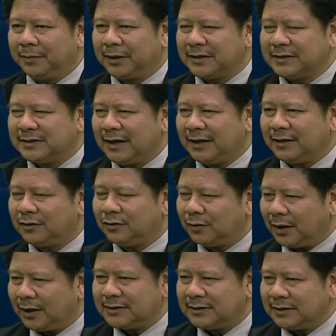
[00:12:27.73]
because that
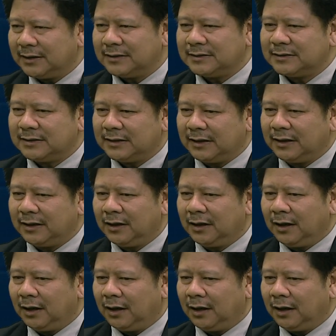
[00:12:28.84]
to us is the